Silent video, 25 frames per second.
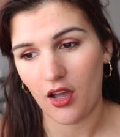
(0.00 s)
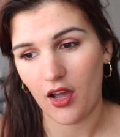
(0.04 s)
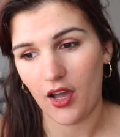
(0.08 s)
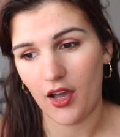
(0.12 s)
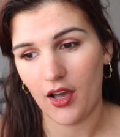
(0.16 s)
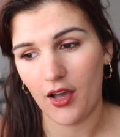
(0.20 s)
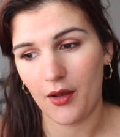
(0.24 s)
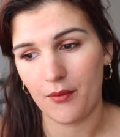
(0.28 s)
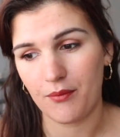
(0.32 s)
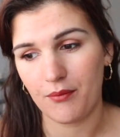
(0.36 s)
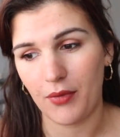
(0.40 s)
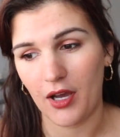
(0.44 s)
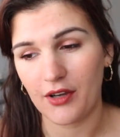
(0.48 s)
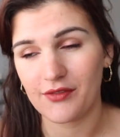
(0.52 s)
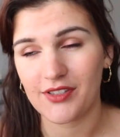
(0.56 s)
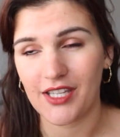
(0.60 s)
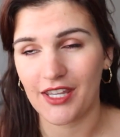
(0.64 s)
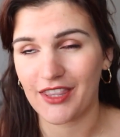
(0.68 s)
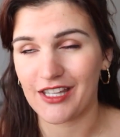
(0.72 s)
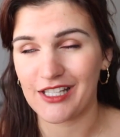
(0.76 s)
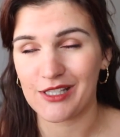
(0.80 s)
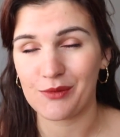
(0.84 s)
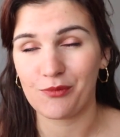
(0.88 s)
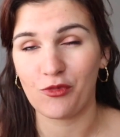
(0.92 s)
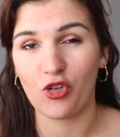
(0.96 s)
Um, but I've
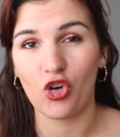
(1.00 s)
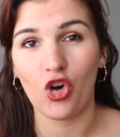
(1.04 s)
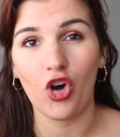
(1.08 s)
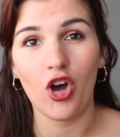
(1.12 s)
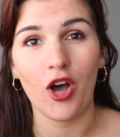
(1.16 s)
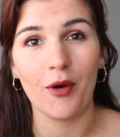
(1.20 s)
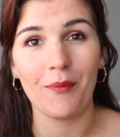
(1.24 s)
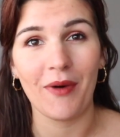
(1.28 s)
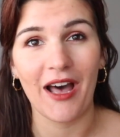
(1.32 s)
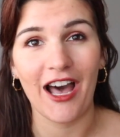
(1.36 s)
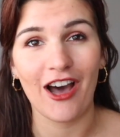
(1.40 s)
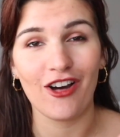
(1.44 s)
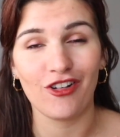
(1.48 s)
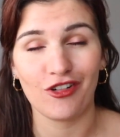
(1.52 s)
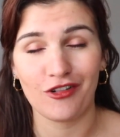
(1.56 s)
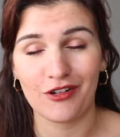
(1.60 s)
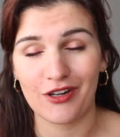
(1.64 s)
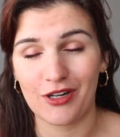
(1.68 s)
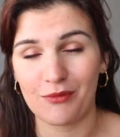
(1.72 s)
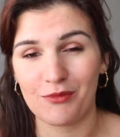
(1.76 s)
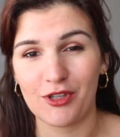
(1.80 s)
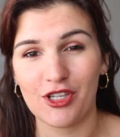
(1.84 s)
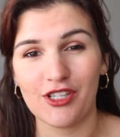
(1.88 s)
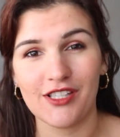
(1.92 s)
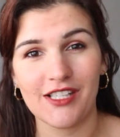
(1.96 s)
said this before about
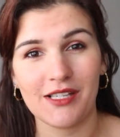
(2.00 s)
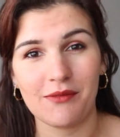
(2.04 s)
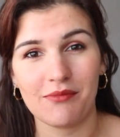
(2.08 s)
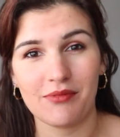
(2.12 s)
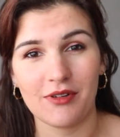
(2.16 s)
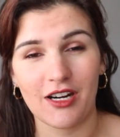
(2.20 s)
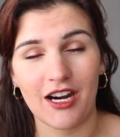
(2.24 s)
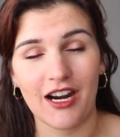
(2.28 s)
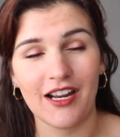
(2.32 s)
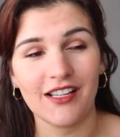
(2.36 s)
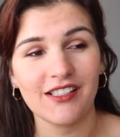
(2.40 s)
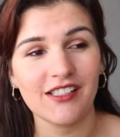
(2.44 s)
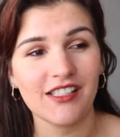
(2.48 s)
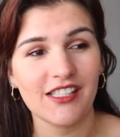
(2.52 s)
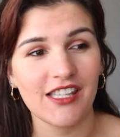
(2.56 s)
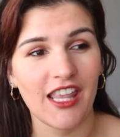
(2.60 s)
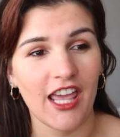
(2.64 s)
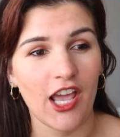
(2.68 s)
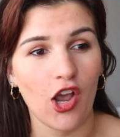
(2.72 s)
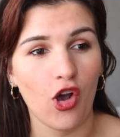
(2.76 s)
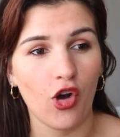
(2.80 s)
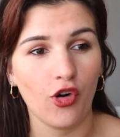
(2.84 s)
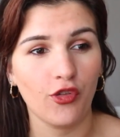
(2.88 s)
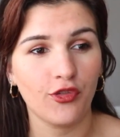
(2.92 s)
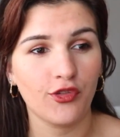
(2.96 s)
greener beauty brands.
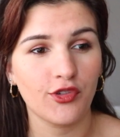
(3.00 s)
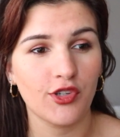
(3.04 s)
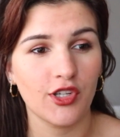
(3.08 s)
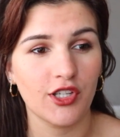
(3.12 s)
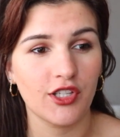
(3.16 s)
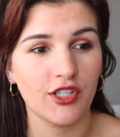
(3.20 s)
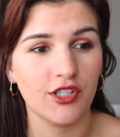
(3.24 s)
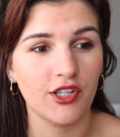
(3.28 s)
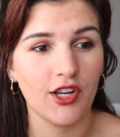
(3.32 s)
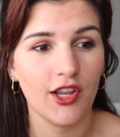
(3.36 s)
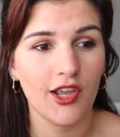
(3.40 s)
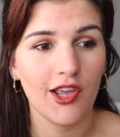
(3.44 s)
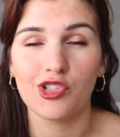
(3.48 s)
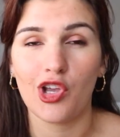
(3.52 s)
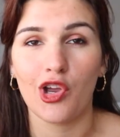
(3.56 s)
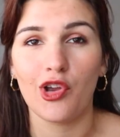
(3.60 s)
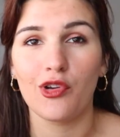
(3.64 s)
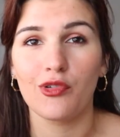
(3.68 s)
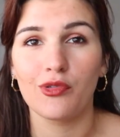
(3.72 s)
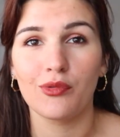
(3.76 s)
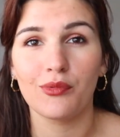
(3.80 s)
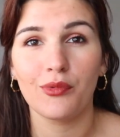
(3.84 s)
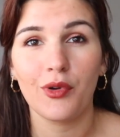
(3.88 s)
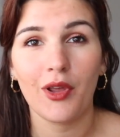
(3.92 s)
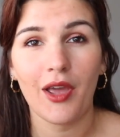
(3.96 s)
They often
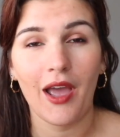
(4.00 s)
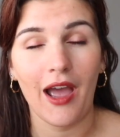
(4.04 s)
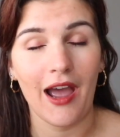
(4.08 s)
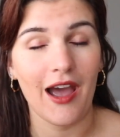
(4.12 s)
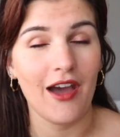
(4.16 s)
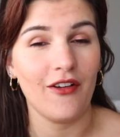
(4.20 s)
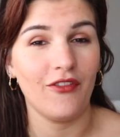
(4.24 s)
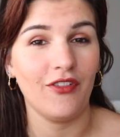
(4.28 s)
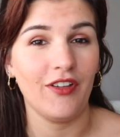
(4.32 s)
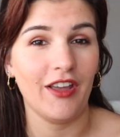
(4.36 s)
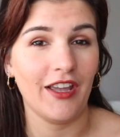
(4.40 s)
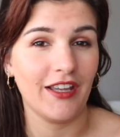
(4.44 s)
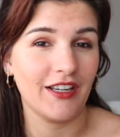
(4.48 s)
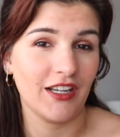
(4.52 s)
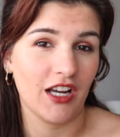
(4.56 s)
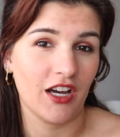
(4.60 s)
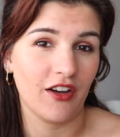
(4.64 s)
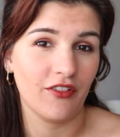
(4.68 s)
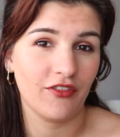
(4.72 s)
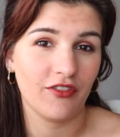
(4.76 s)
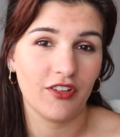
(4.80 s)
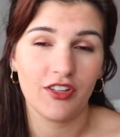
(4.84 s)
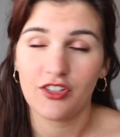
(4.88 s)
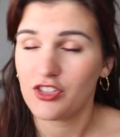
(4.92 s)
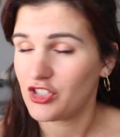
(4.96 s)
don't have
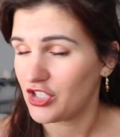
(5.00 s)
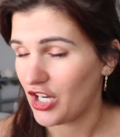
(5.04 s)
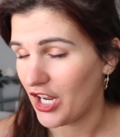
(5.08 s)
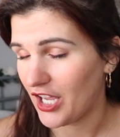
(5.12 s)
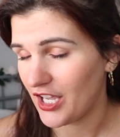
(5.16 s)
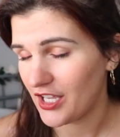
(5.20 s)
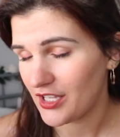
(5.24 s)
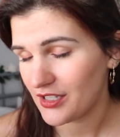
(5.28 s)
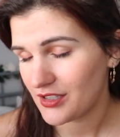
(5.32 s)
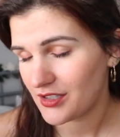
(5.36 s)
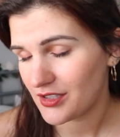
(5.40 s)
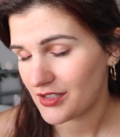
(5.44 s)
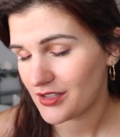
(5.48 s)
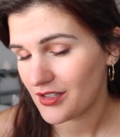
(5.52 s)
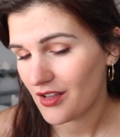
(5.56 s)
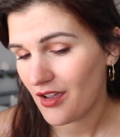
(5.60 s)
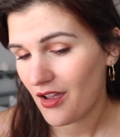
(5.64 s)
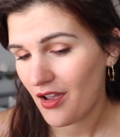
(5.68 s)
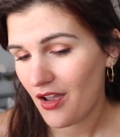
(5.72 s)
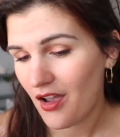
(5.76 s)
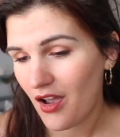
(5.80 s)
enough shades